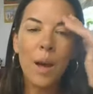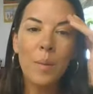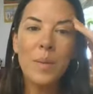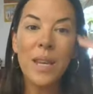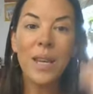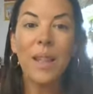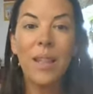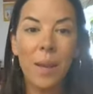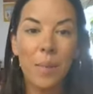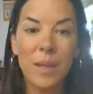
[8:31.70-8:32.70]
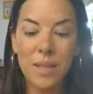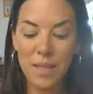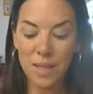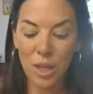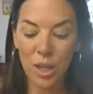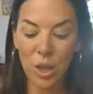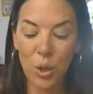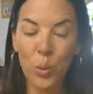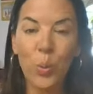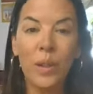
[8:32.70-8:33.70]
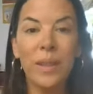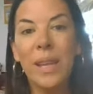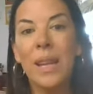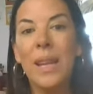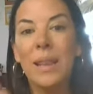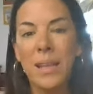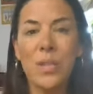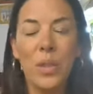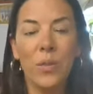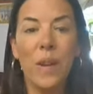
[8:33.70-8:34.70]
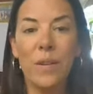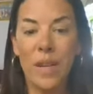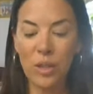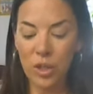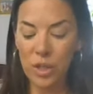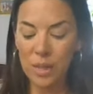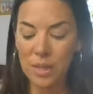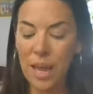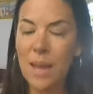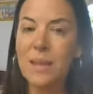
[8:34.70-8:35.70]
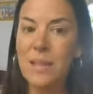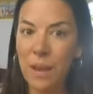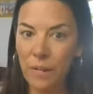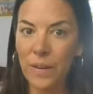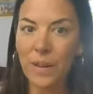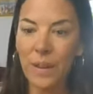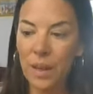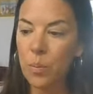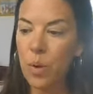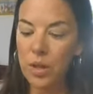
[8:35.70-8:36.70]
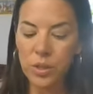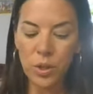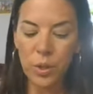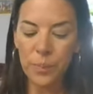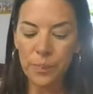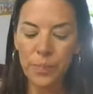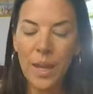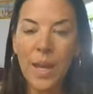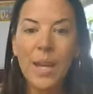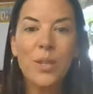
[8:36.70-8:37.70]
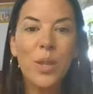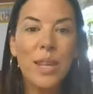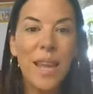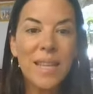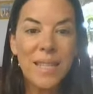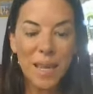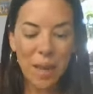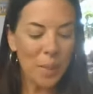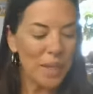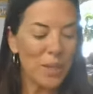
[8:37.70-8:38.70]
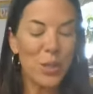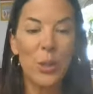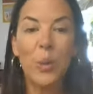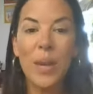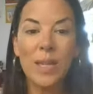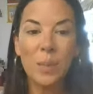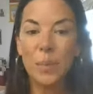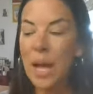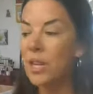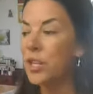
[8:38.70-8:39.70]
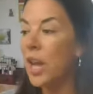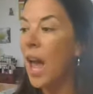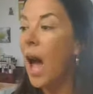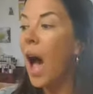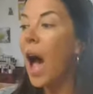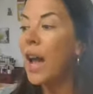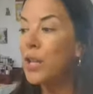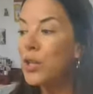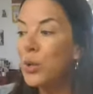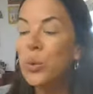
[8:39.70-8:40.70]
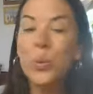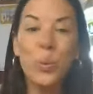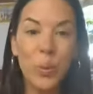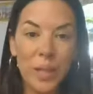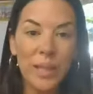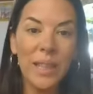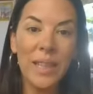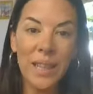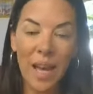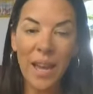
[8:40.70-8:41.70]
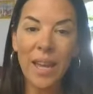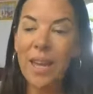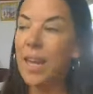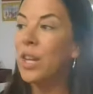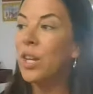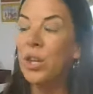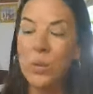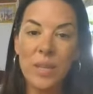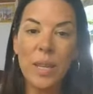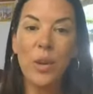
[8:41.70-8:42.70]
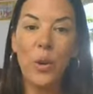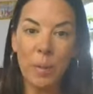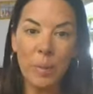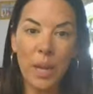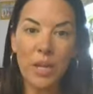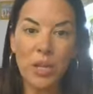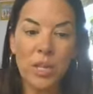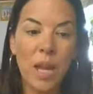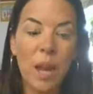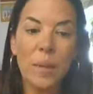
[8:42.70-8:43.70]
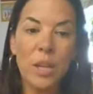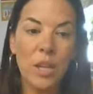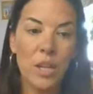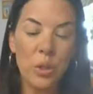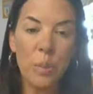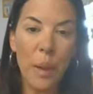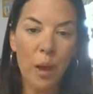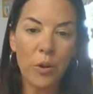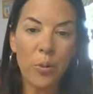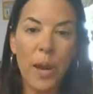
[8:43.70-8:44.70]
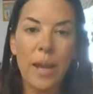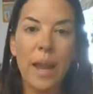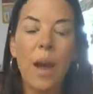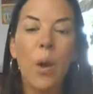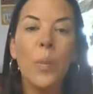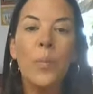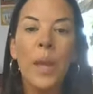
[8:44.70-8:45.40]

sunny climates, you will need at least 2 foundations and definitely a bronzer. So the next thing I'm going to do is a blush. I do really like using cream blushes. I'm going to do the powder right now.